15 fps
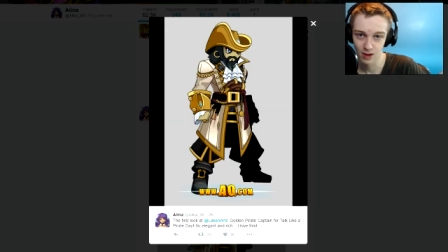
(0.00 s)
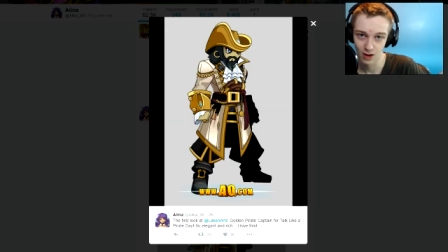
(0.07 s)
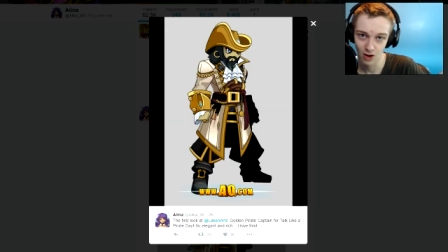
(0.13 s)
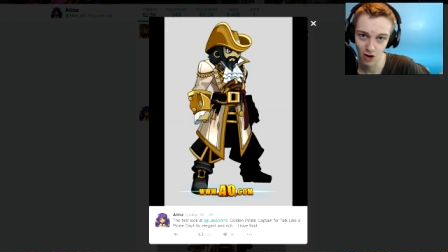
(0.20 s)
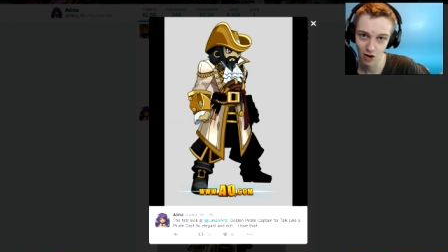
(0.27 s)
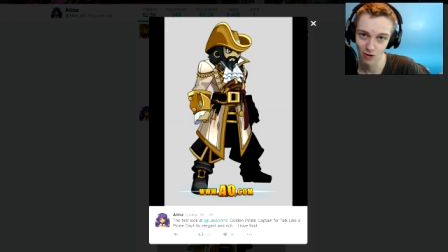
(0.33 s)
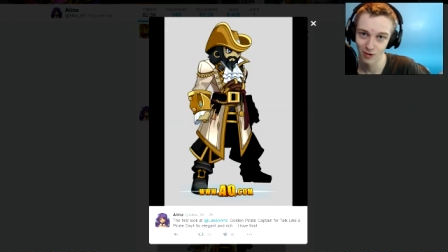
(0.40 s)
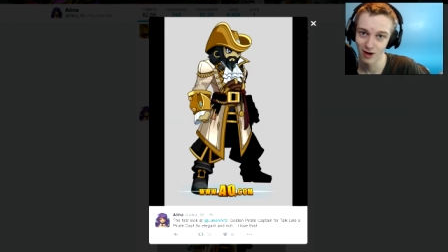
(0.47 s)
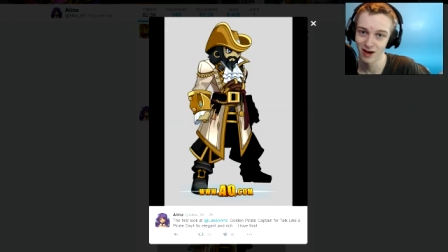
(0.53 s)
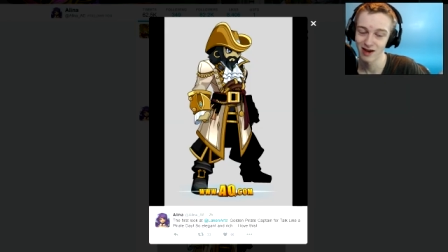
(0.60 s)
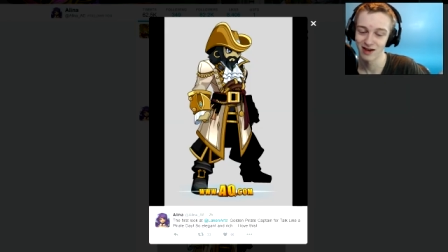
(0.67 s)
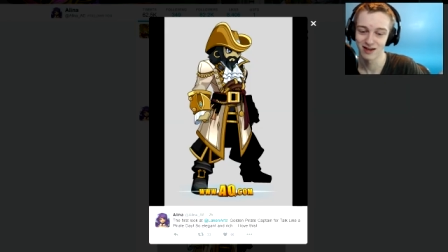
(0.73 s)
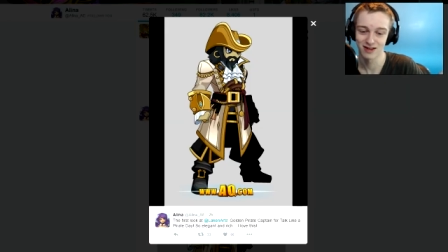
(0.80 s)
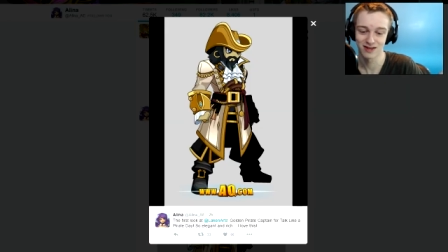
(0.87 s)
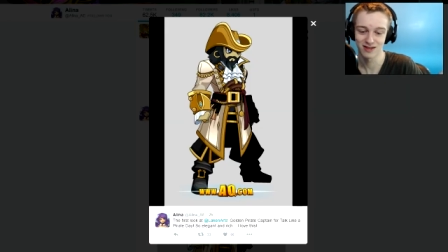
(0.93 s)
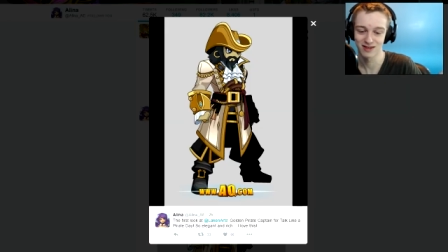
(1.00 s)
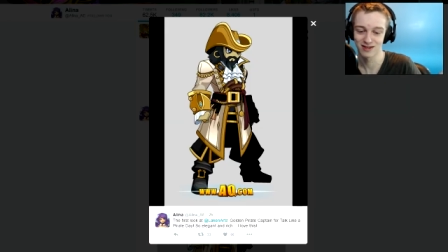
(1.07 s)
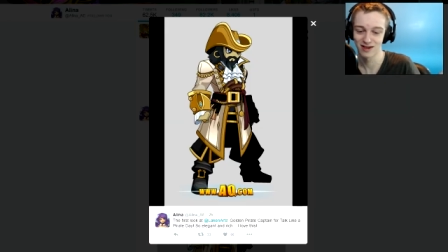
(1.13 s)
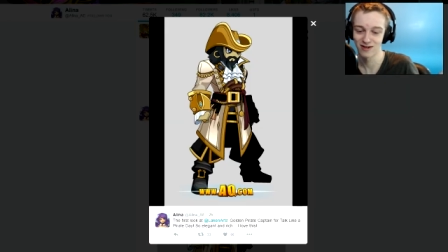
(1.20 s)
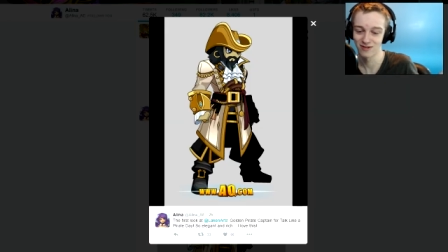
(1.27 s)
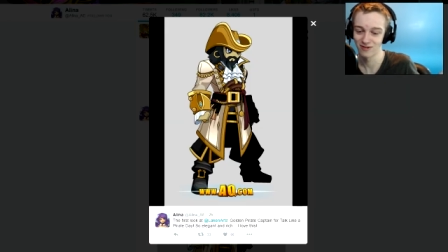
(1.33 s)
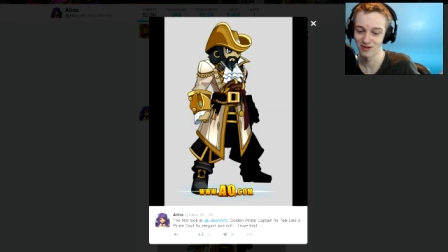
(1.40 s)
All right,
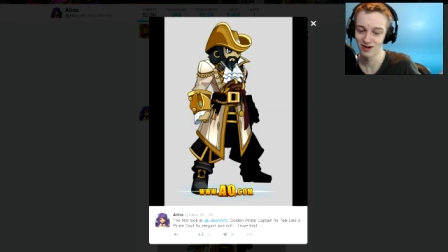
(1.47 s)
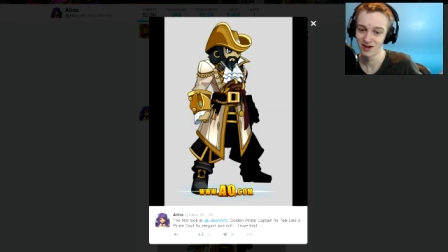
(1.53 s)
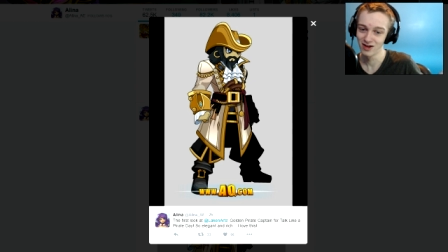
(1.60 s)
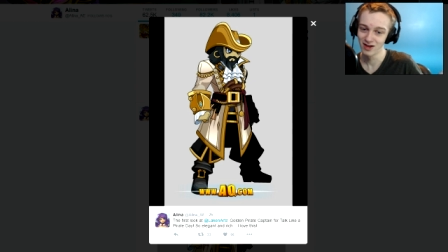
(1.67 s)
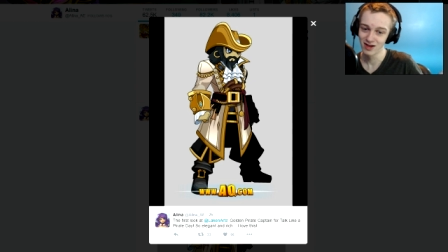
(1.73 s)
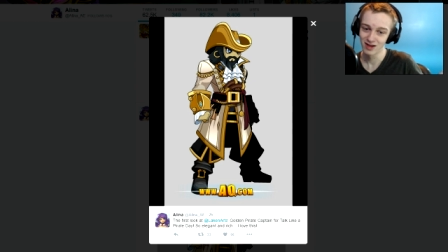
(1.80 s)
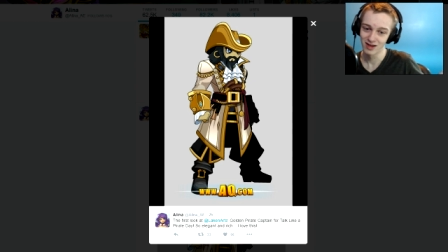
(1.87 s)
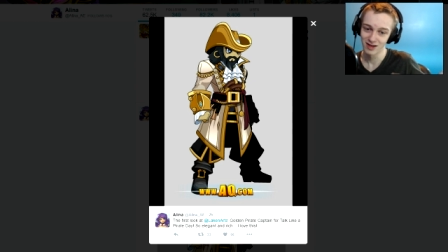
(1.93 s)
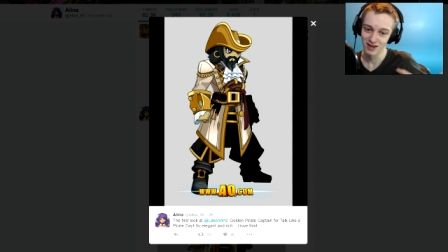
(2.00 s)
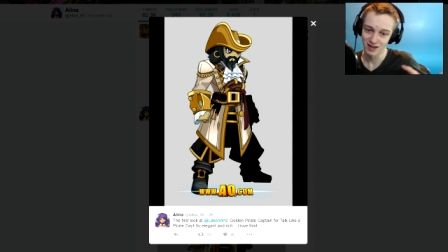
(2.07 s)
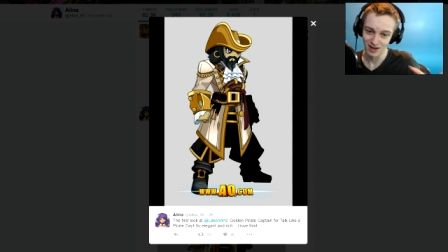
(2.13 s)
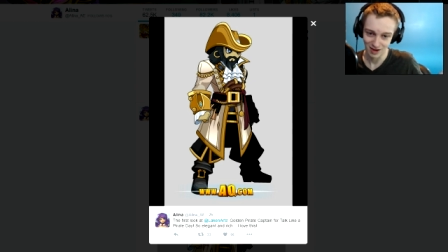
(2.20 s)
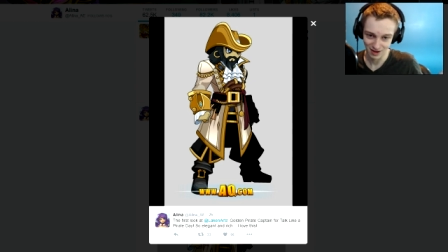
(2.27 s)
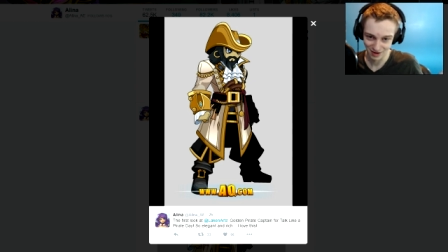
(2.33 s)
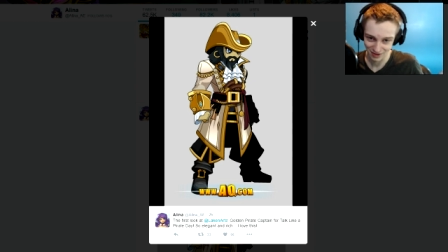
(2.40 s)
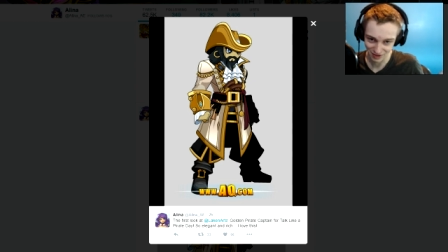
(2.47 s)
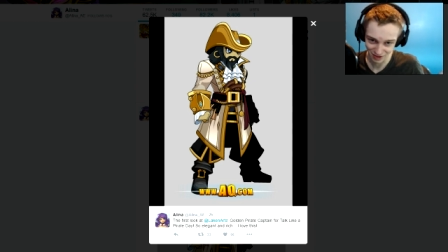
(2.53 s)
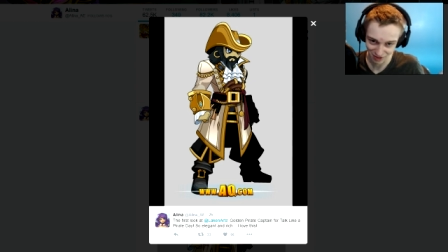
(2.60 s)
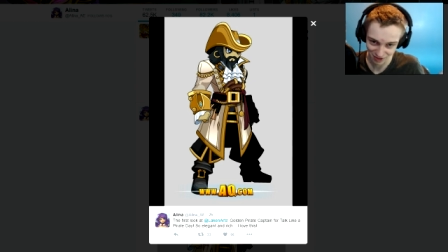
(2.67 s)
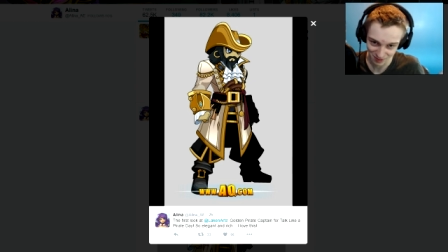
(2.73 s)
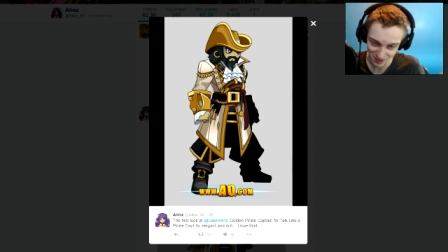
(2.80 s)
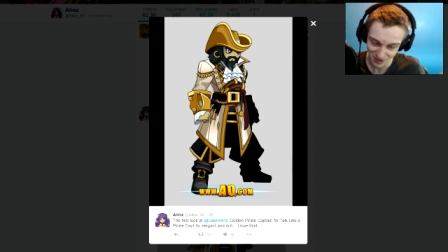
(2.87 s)
so another
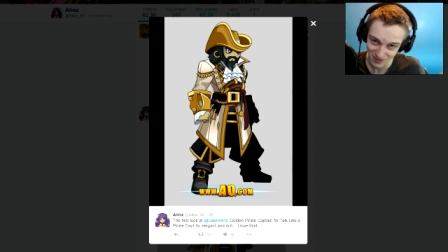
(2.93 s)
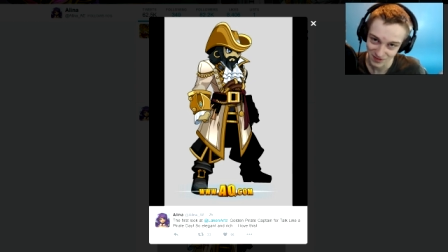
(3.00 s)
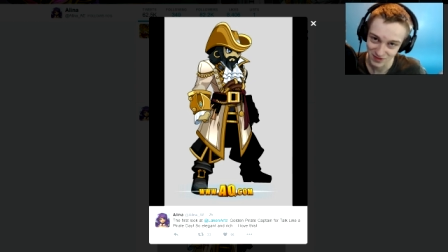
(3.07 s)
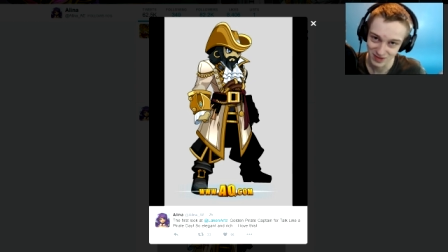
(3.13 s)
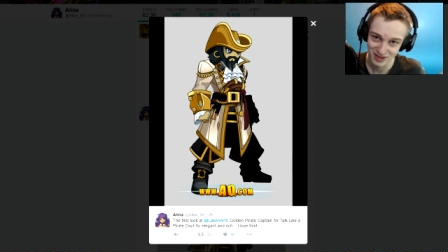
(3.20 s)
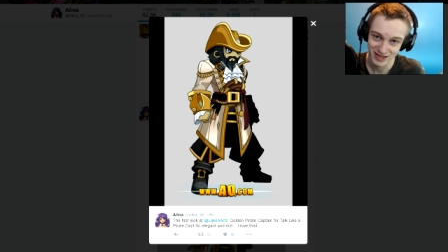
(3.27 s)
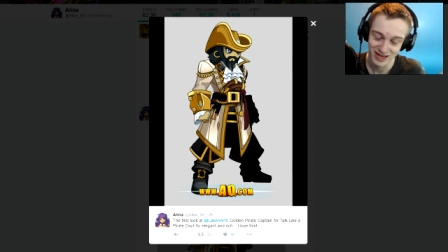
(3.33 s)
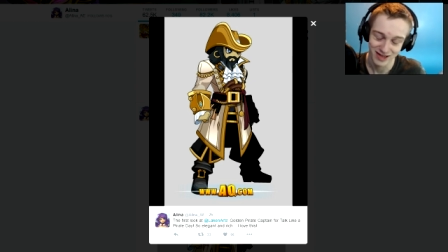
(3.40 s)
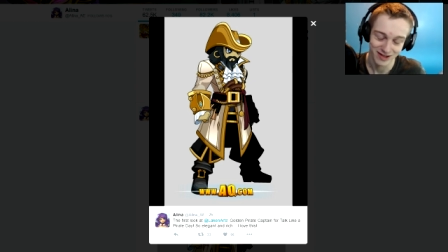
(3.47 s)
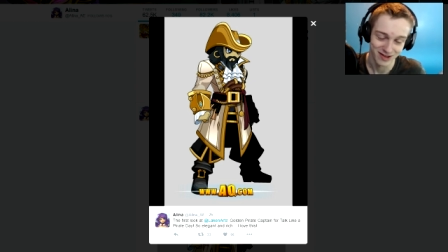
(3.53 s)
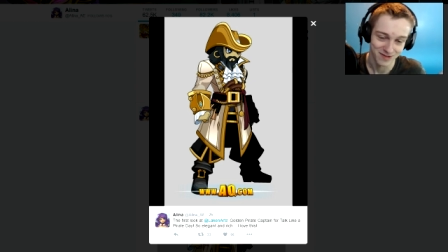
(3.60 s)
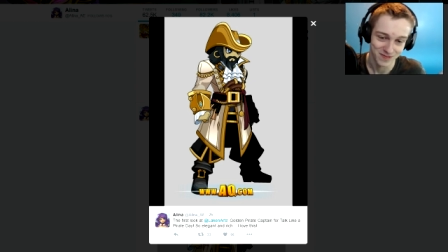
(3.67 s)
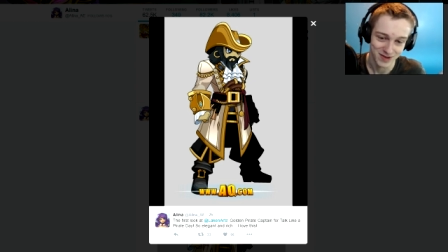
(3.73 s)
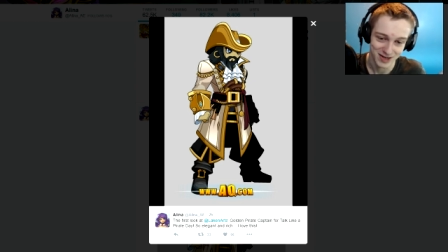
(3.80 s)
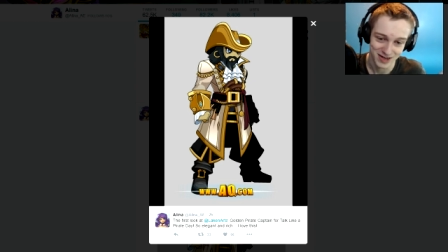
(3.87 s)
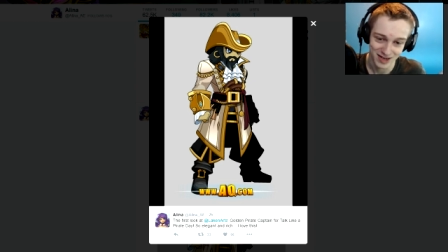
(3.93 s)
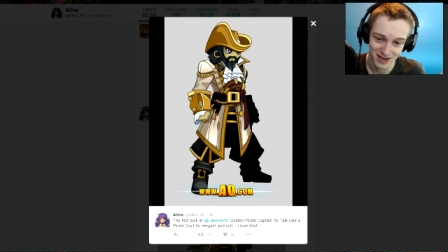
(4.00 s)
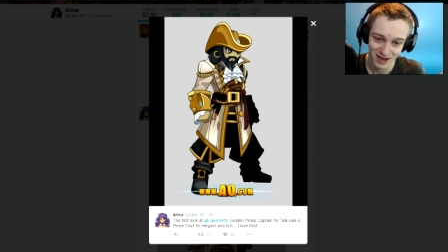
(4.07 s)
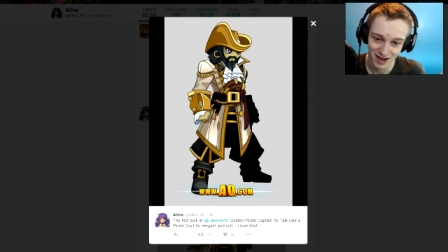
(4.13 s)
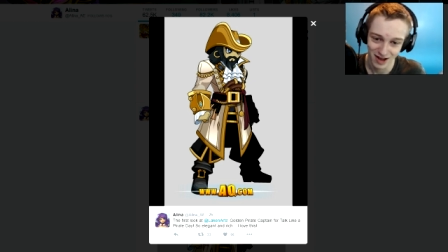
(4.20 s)
armor for the TLAPD.